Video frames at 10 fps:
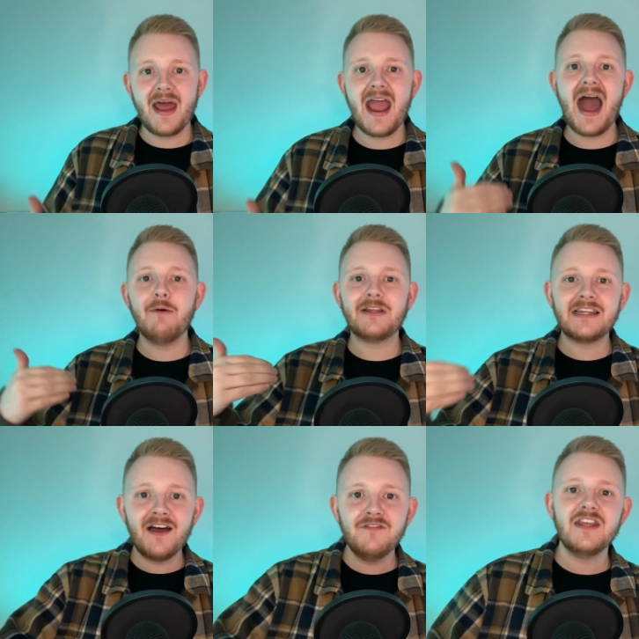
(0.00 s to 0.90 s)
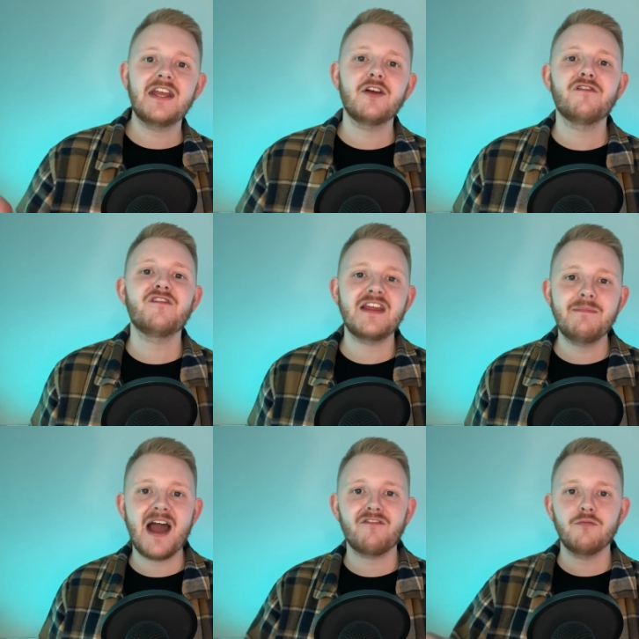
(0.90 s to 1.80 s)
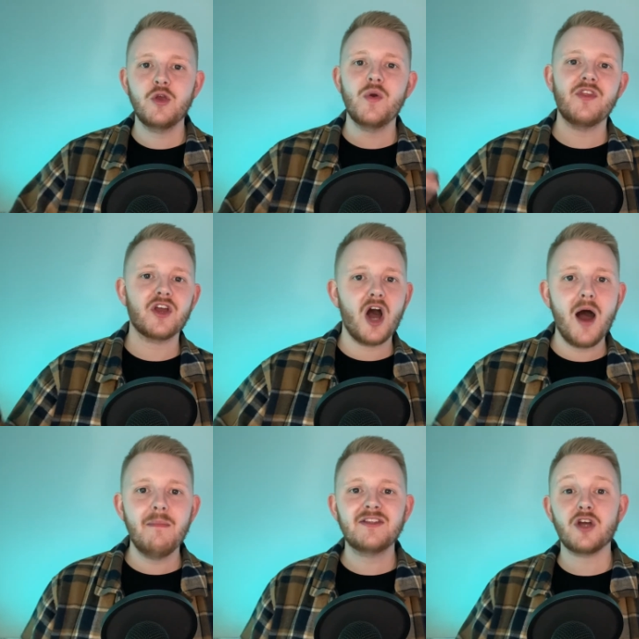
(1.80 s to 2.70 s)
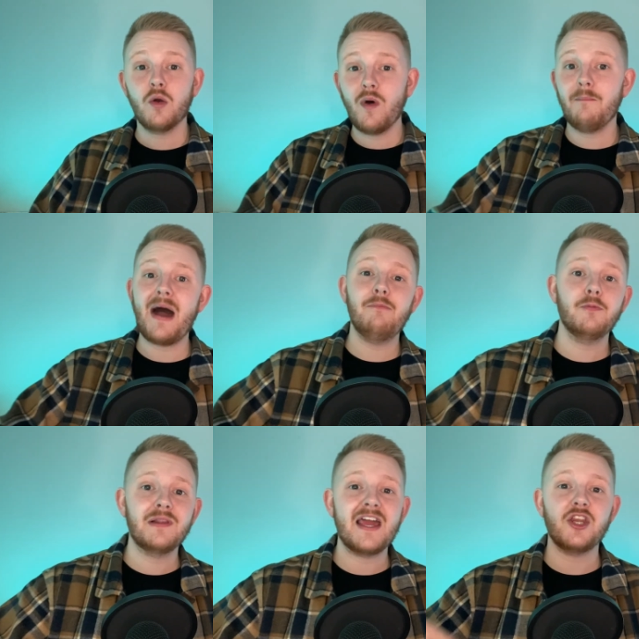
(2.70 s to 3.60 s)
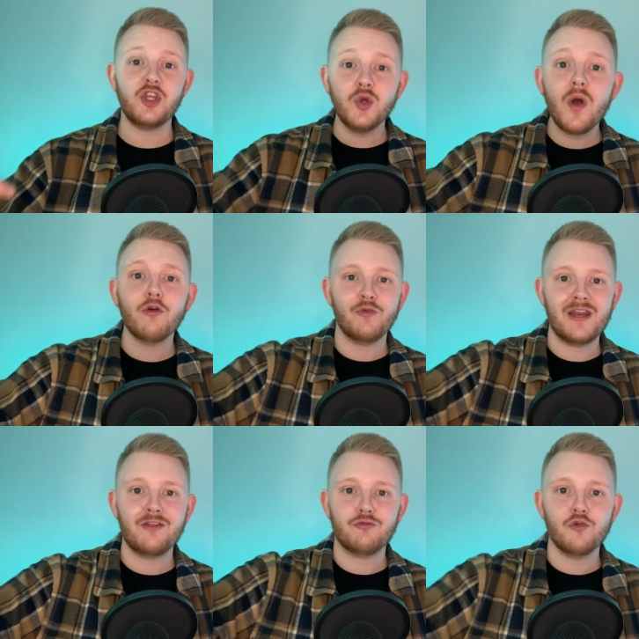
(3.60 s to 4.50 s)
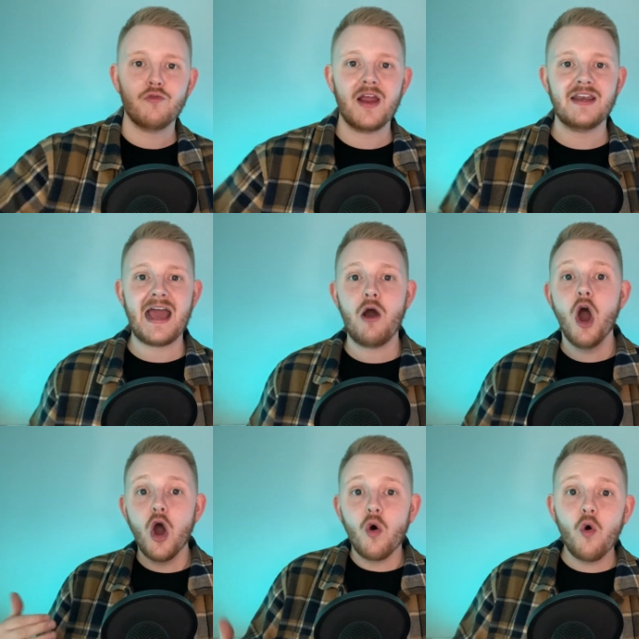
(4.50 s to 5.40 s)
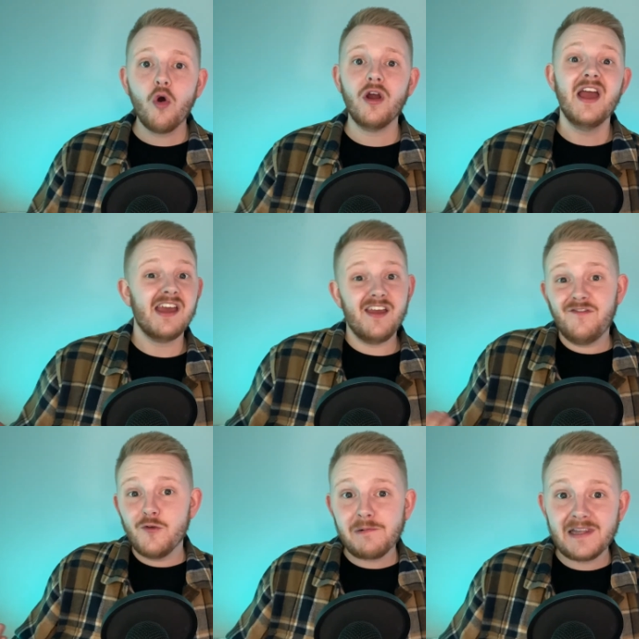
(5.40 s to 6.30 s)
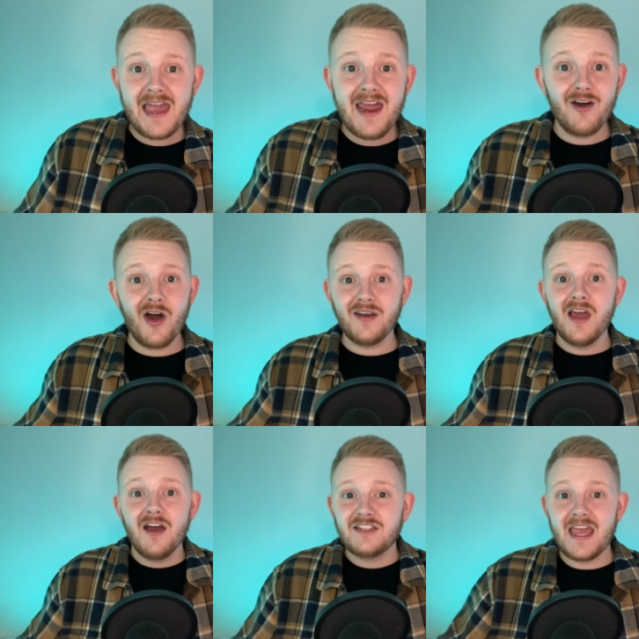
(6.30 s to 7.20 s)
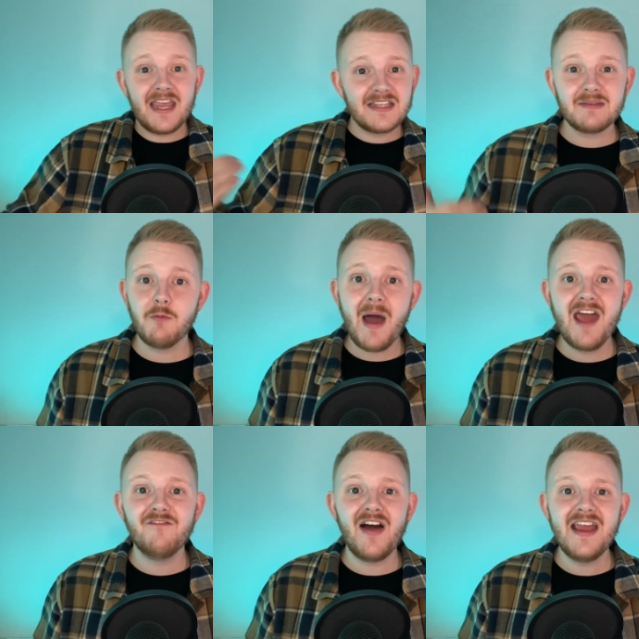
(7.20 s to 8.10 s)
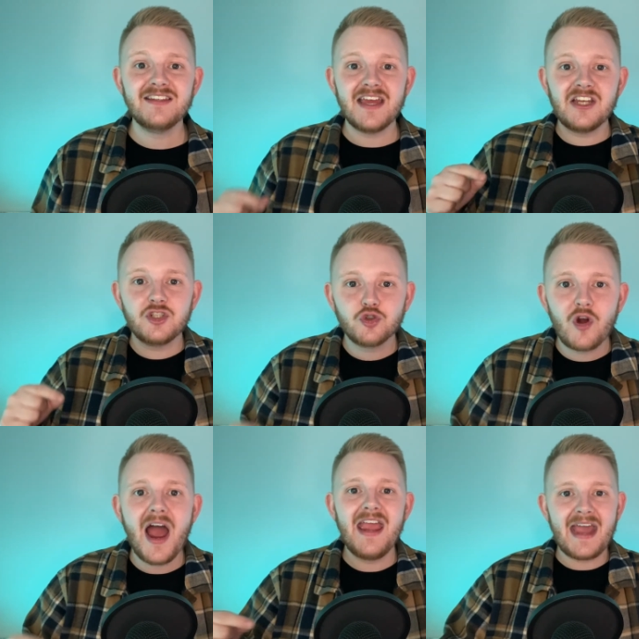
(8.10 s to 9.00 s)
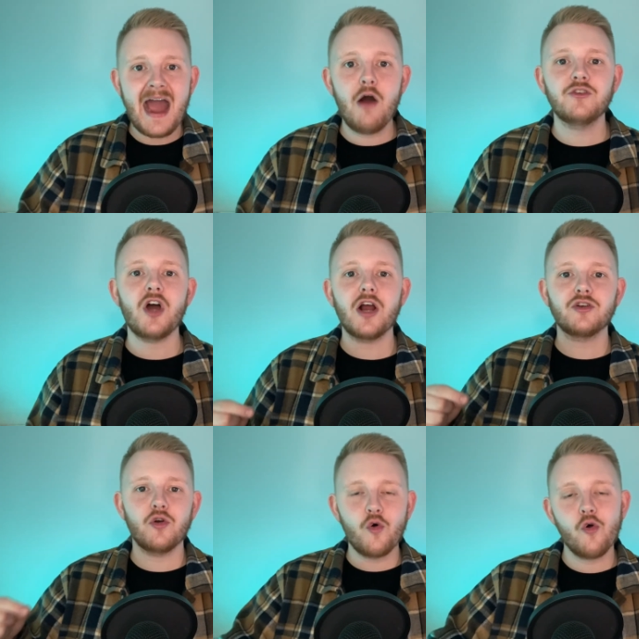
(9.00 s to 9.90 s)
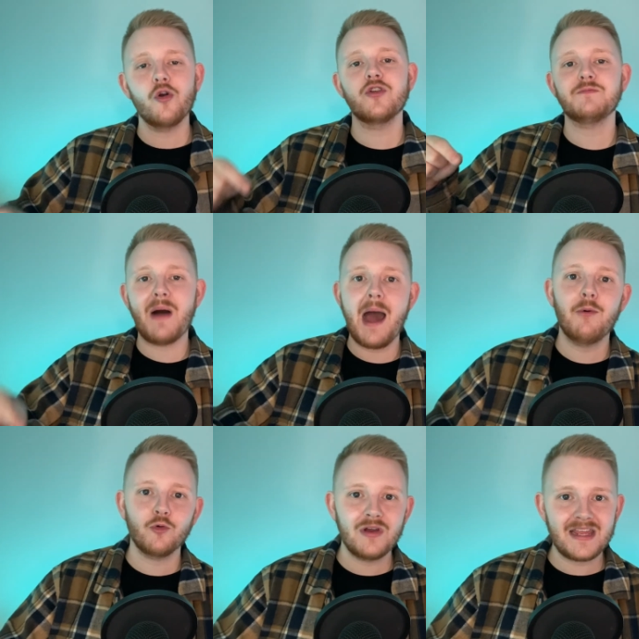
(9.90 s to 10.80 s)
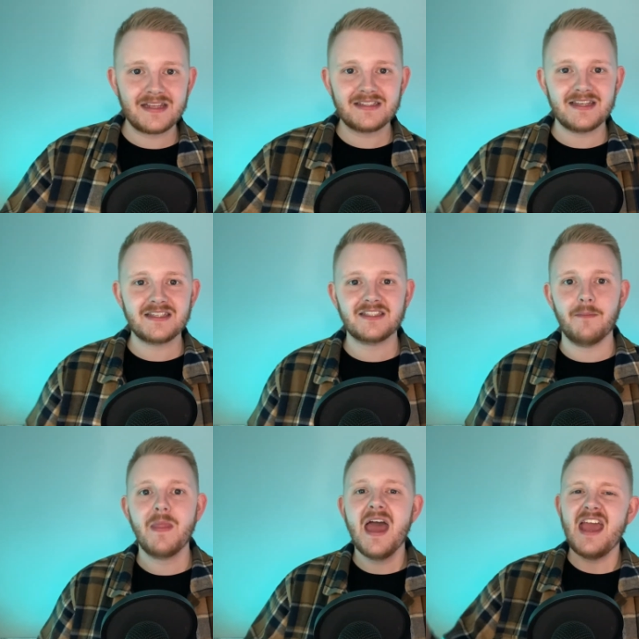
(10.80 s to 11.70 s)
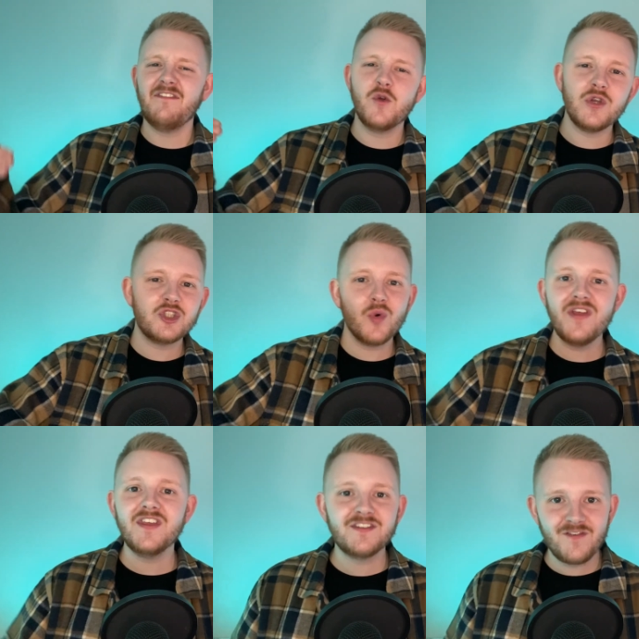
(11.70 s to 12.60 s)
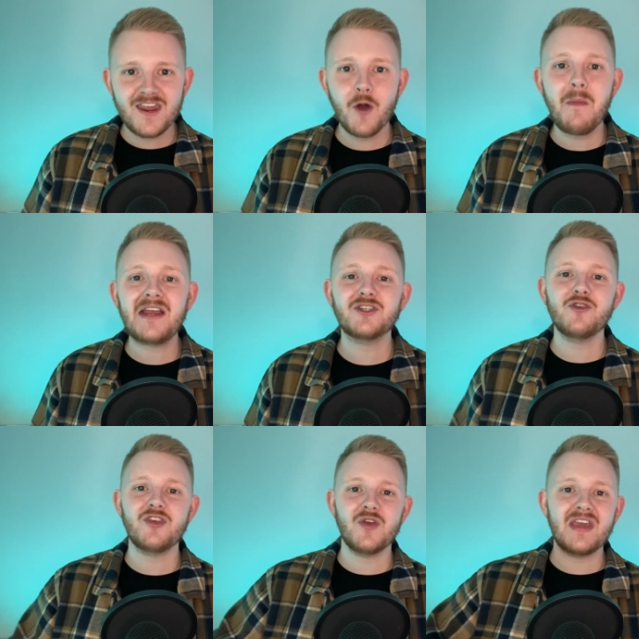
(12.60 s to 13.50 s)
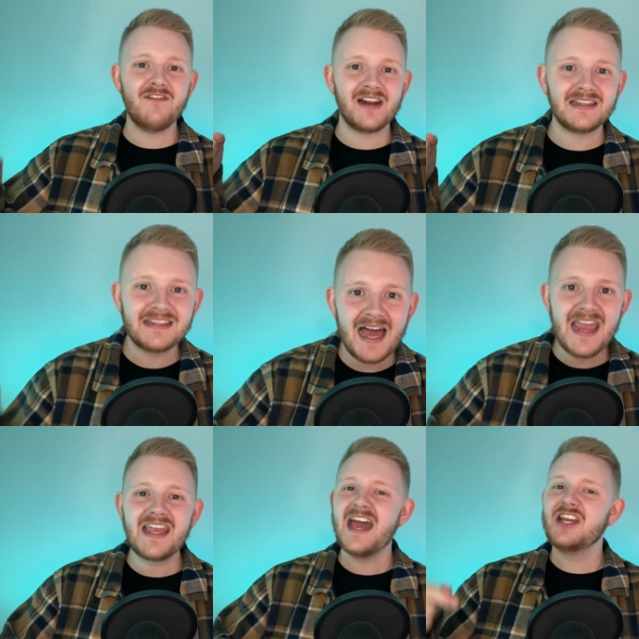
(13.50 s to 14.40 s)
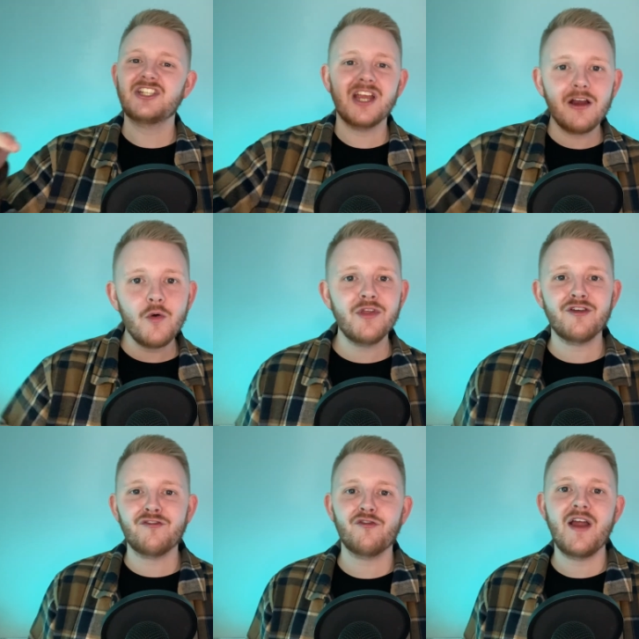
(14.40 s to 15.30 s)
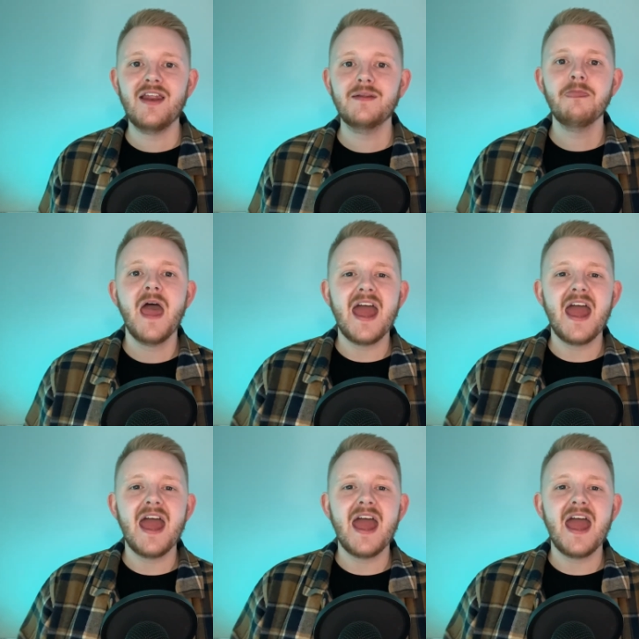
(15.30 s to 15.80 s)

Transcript: But hey, I would love to hear feedback from you in the comments on what Bible plan you are reading through right now, or if you plan on taking some of my advice and trying out Dr. Horner's Bible reading system. If you enjoyed this video, make sure that you give it a like, share it with a friend,